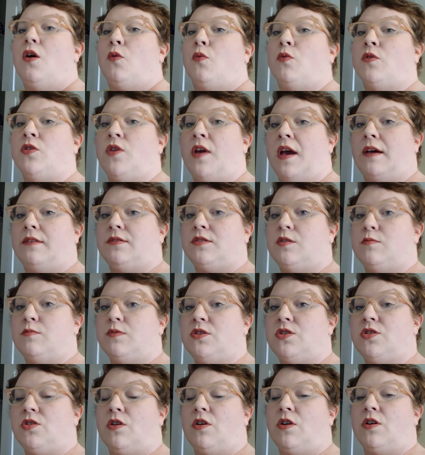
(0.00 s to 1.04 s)
When you have so
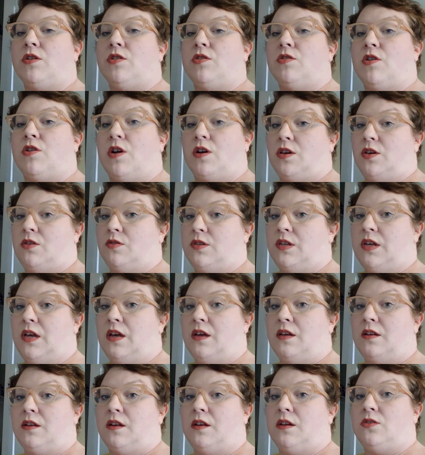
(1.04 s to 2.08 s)
much yarn, you're not using
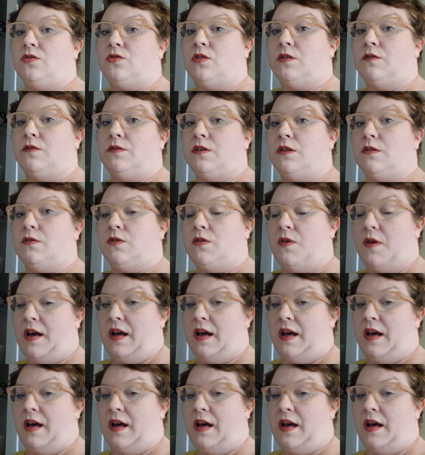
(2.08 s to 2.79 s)
it, you don't even know what you